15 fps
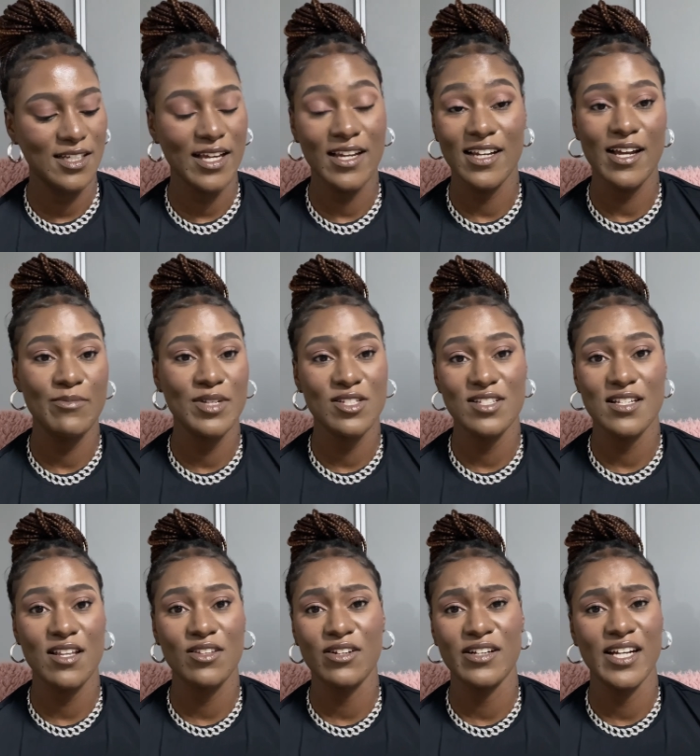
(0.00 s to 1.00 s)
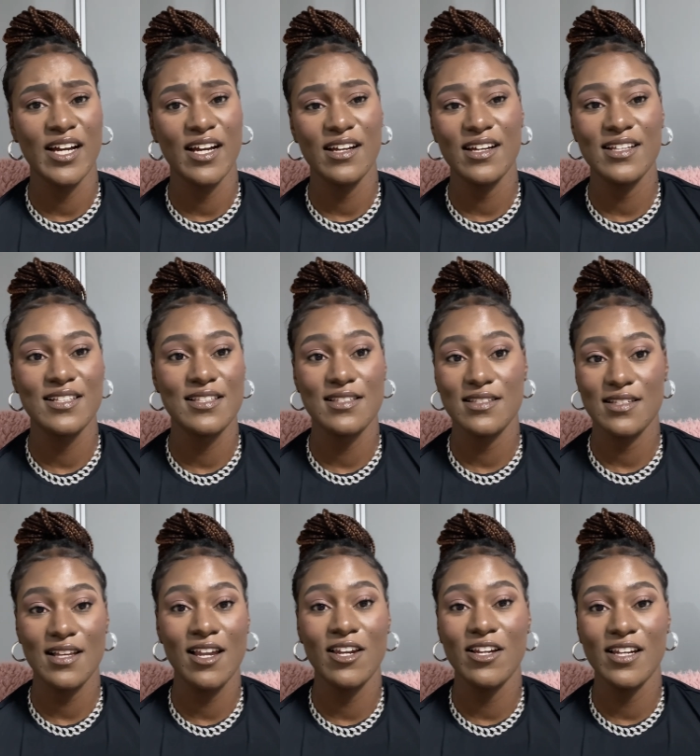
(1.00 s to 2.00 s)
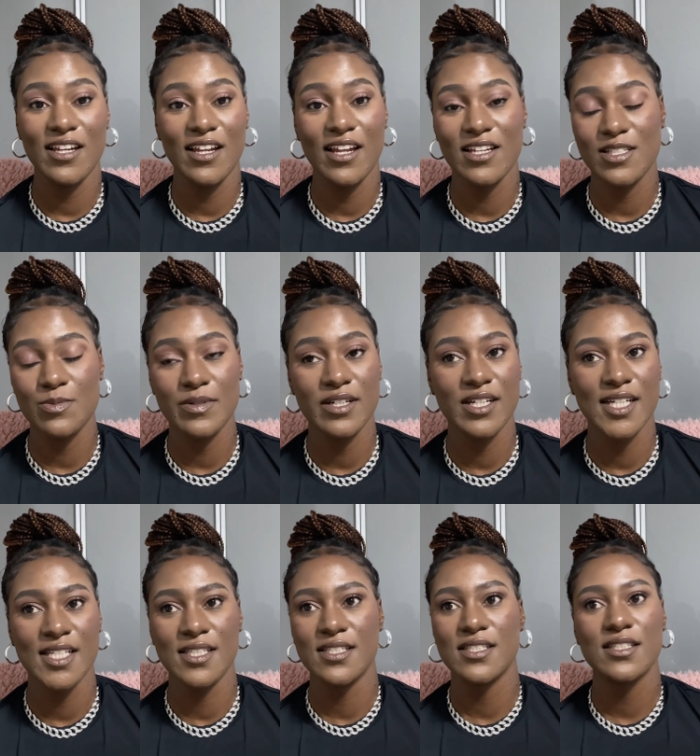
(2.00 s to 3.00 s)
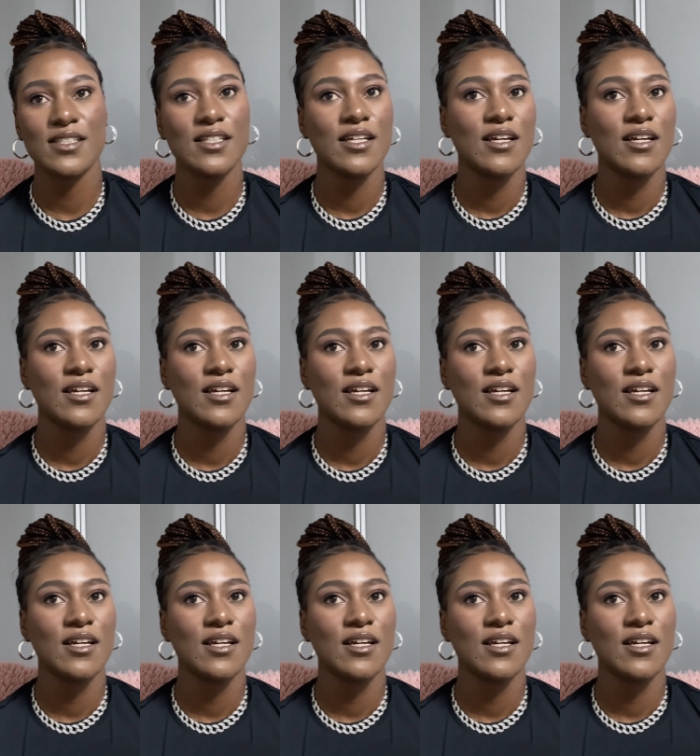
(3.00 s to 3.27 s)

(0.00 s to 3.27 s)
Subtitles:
And coming to South Korea, it's a learning experience.